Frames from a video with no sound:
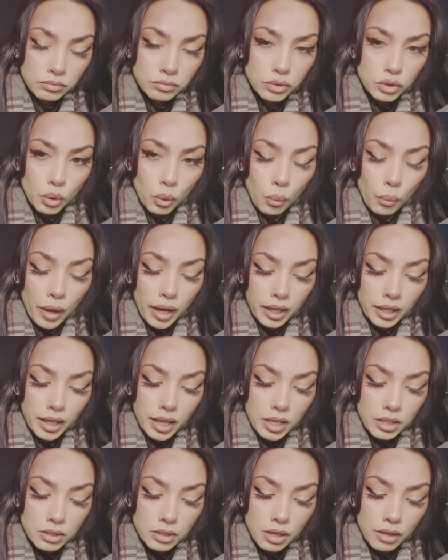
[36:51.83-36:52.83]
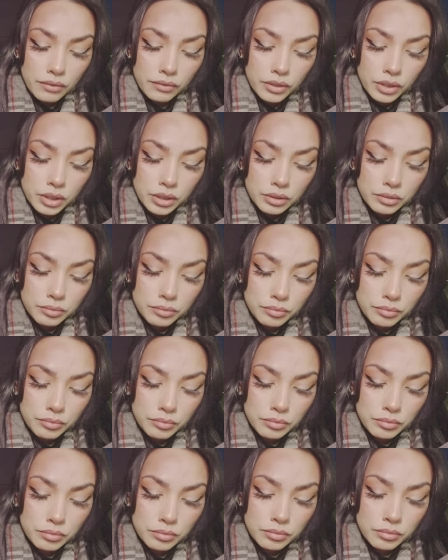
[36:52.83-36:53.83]
Get your whack ass off her.
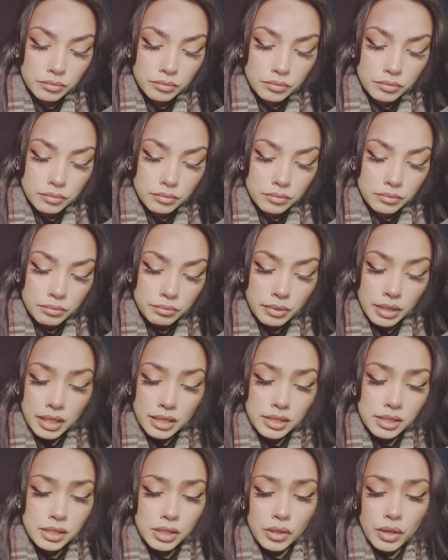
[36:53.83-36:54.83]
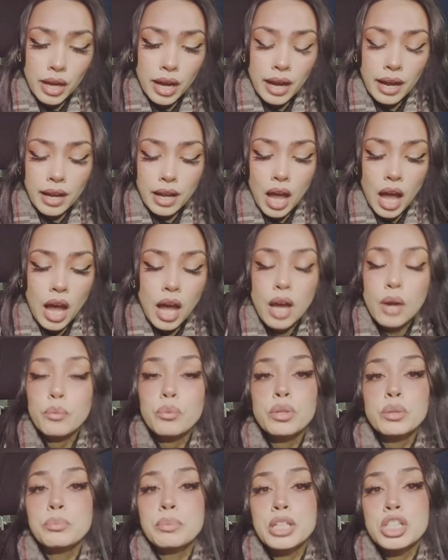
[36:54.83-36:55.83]
But still, I, I
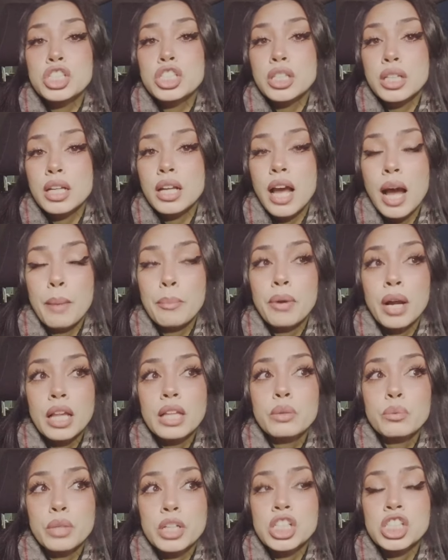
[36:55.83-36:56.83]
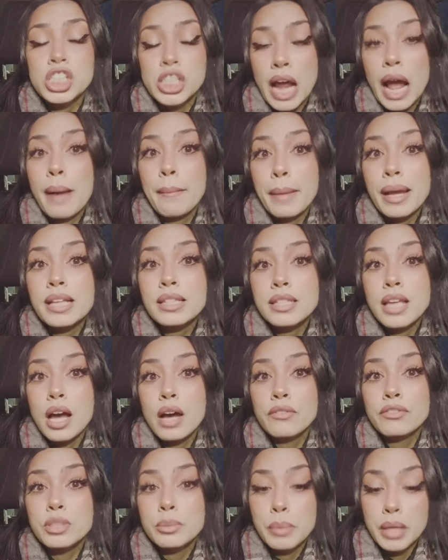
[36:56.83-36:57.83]
would be shitting. I probably would have shat
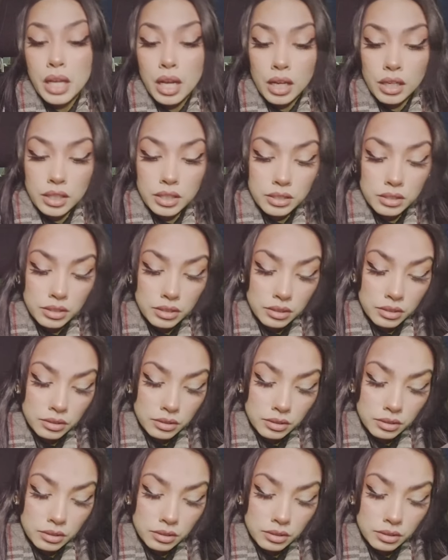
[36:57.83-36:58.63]
myself, to be honest.